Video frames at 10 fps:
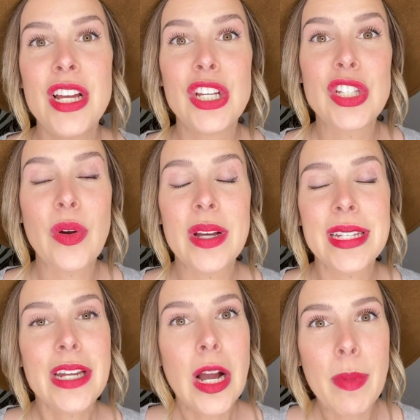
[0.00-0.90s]
So as
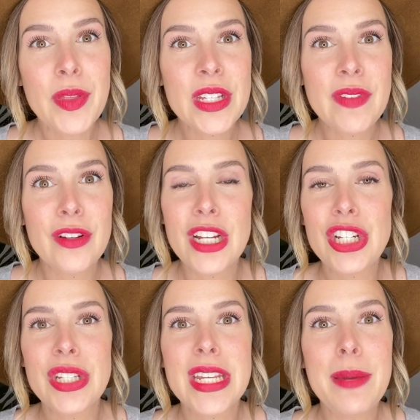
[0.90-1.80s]
I talk about these
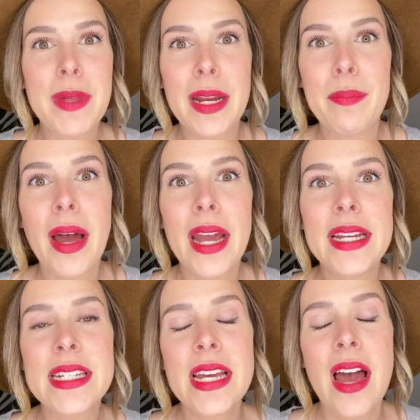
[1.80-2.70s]
foundations, keep that in
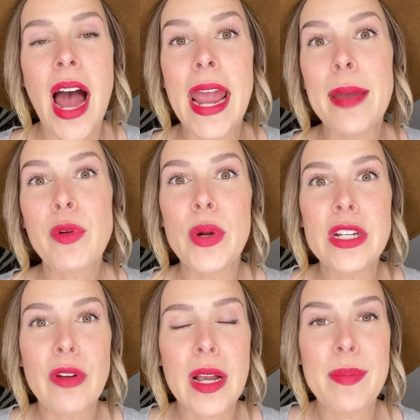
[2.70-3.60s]
mind. I am going
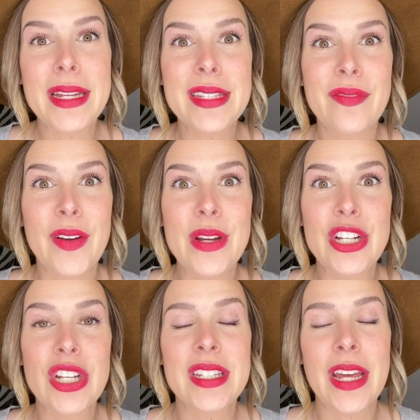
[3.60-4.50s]
to recommend some
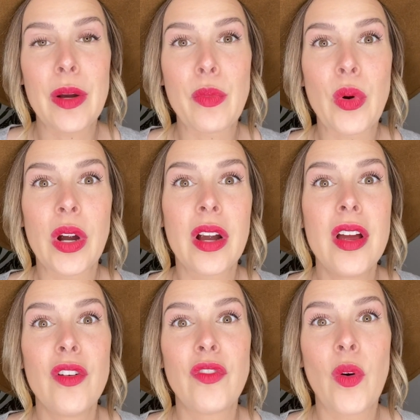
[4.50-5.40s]
foundations that are more
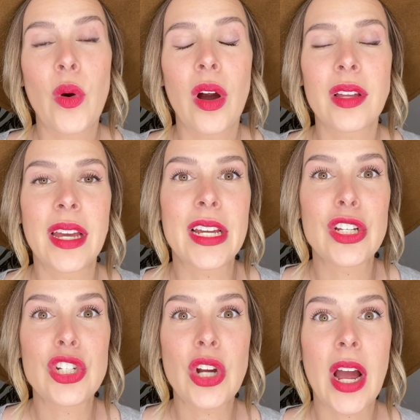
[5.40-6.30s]
for like
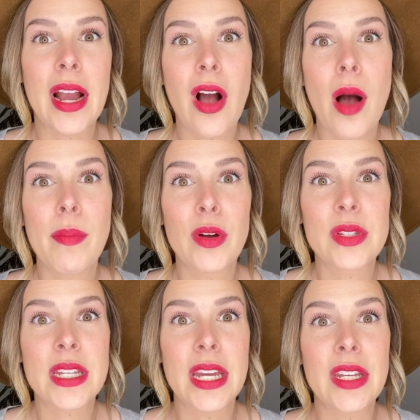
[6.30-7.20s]
dry combo
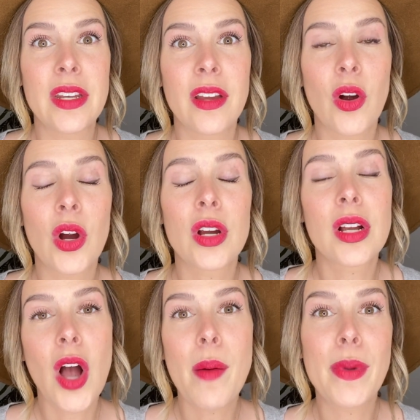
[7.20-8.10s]
skin or
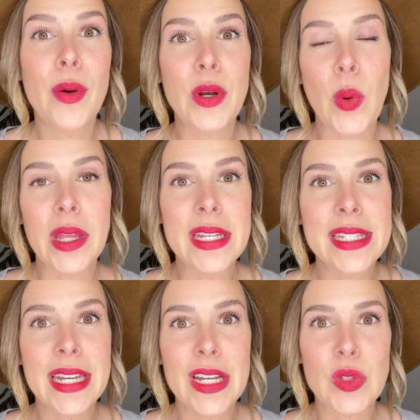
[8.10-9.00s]
combo and oily
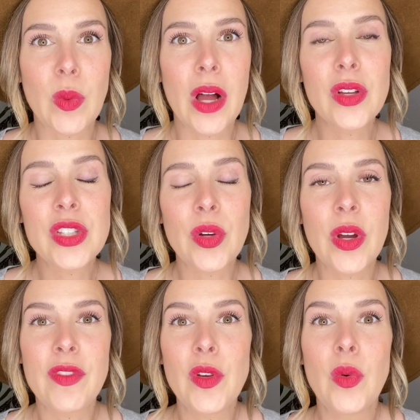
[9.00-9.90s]
skin as well. So
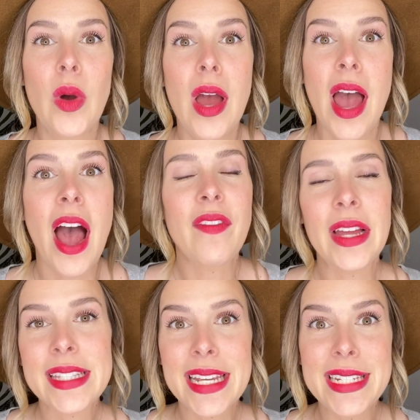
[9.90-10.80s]
if you have
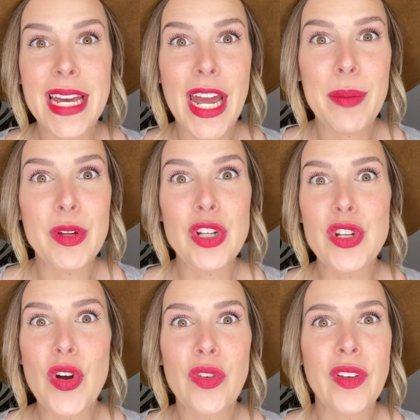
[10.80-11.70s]
that skin type,
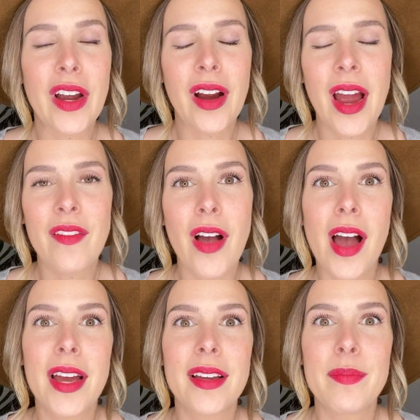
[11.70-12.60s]
no fear, I've
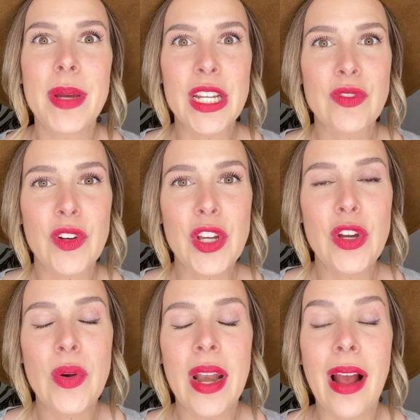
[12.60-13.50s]
got picks for
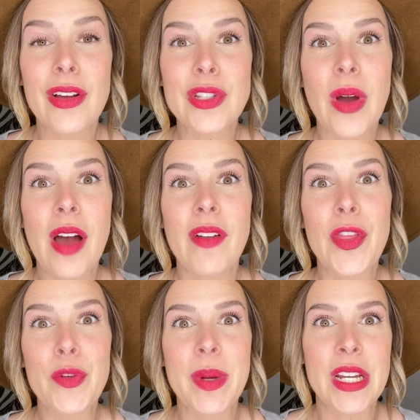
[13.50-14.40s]
you. And I also have
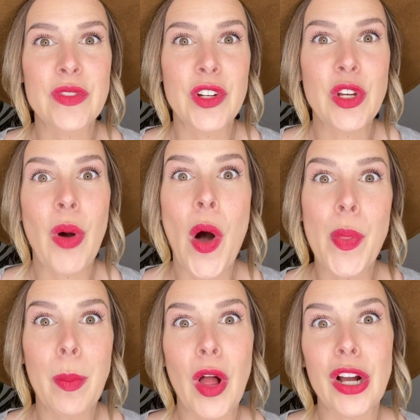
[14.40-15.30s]
other picks for you on
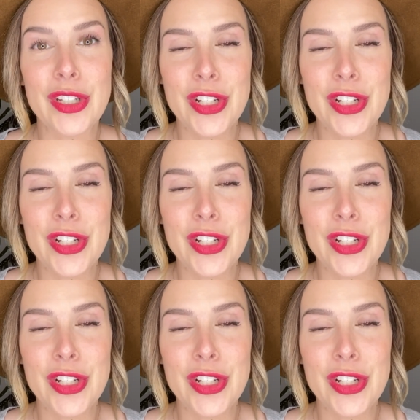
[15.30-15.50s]
the blog